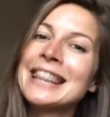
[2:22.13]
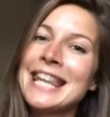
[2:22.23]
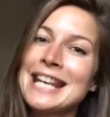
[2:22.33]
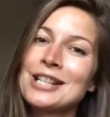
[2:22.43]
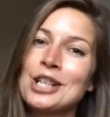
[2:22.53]

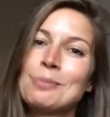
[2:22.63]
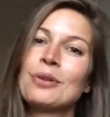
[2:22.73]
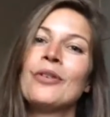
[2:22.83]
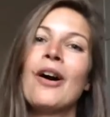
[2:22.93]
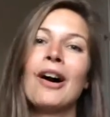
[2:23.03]
things you
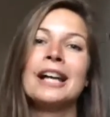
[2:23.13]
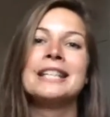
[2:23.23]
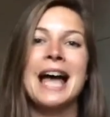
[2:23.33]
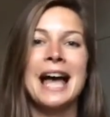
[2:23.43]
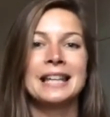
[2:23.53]

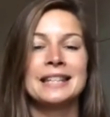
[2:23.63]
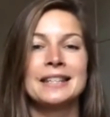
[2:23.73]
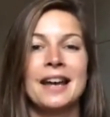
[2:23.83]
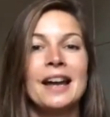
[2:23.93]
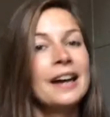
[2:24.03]
provide and
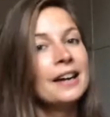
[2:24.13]
uh,